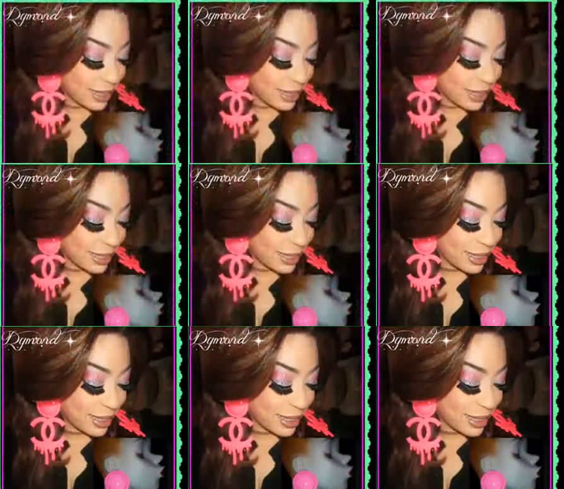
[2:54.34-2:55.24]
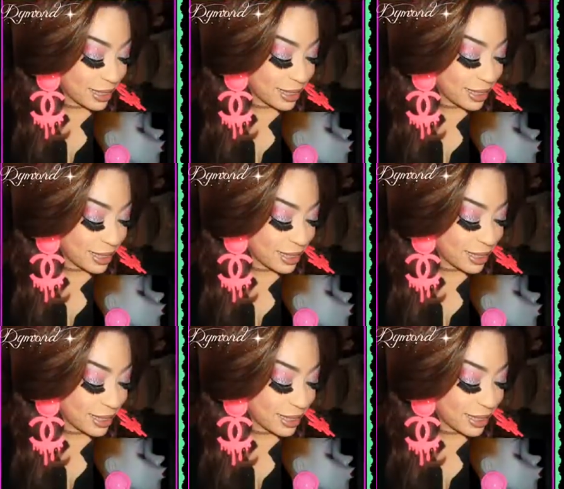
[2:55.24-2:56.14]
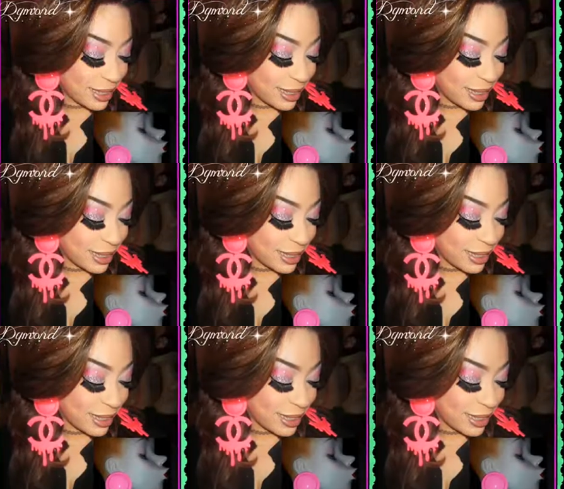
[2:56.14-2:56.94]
Nobody speaks.